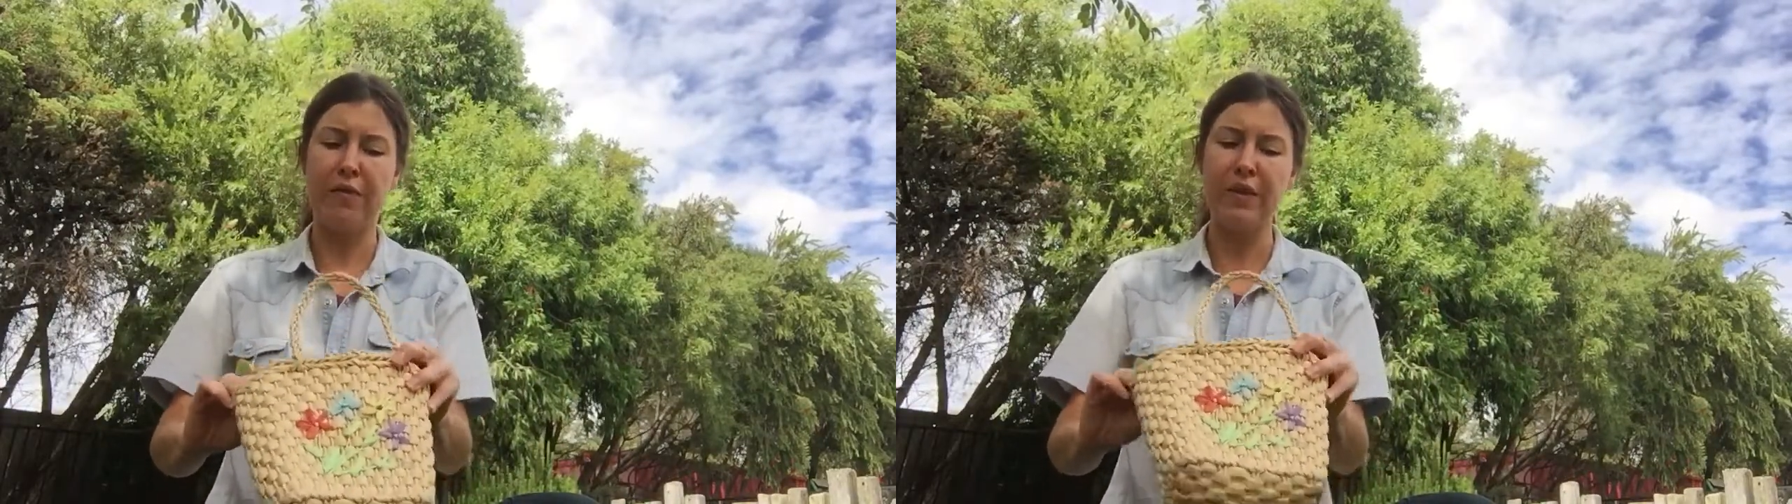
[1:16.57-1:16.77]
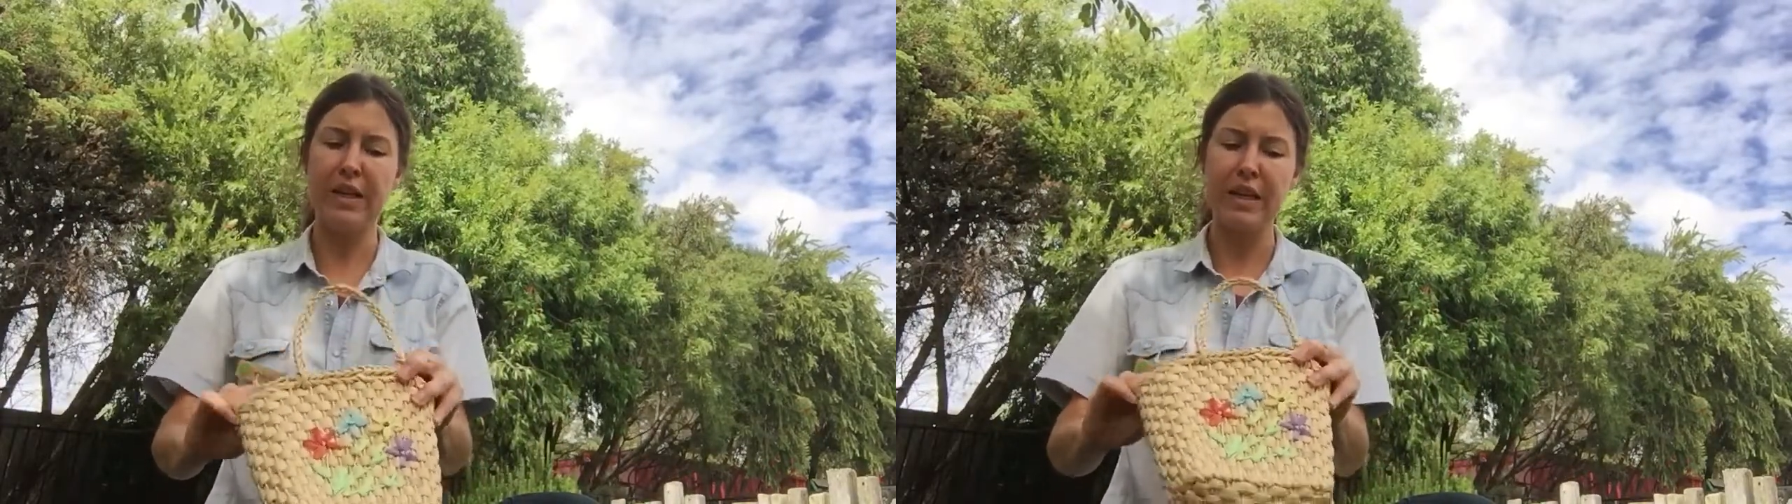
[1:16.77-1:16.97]

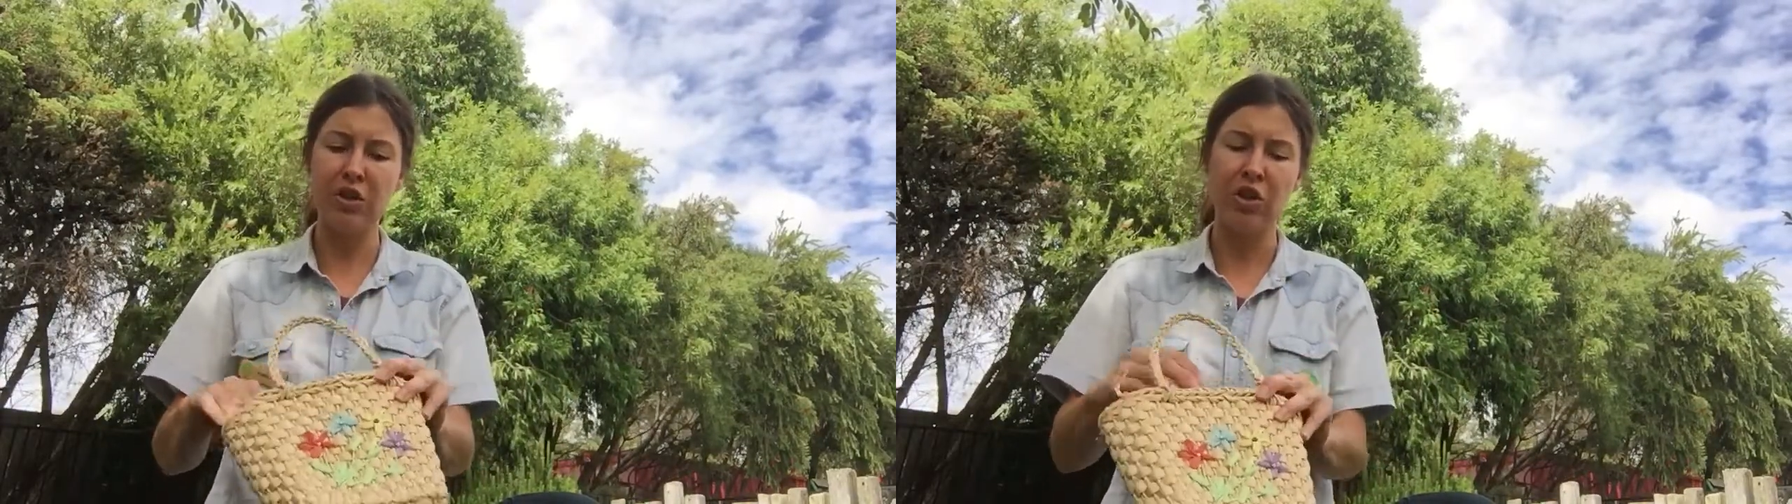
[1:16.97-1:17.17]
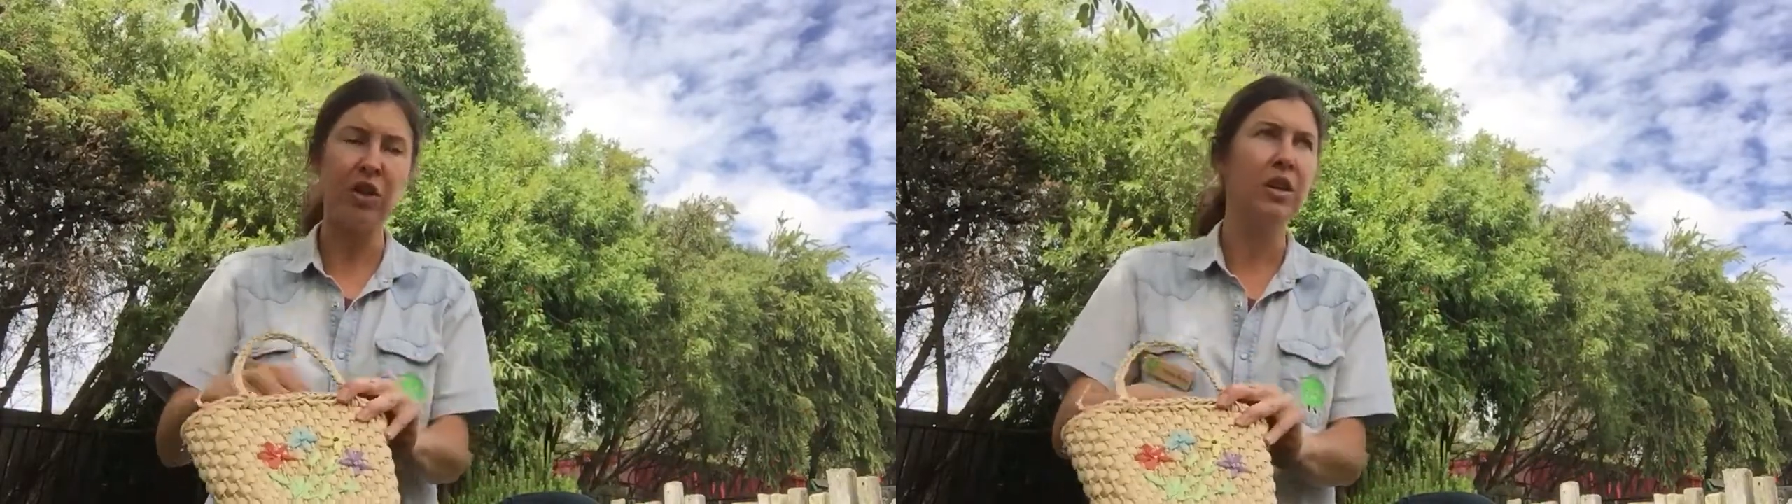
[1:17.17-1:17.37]

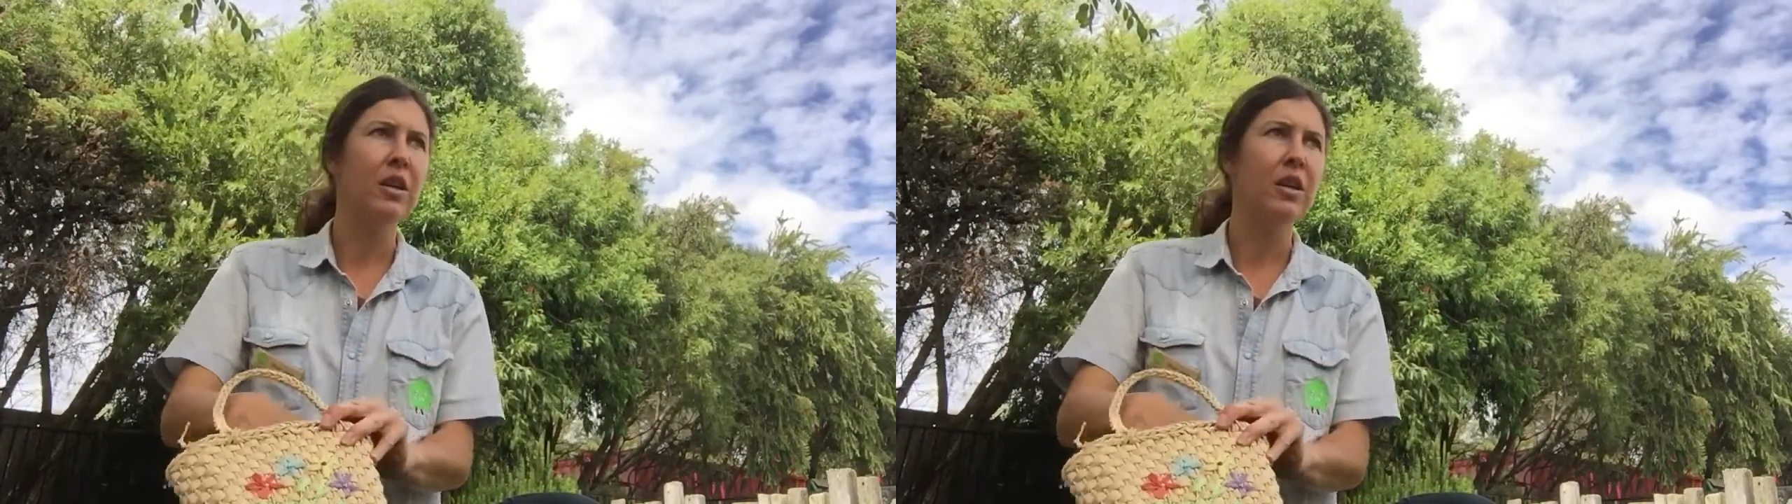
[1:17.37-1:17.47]
finish.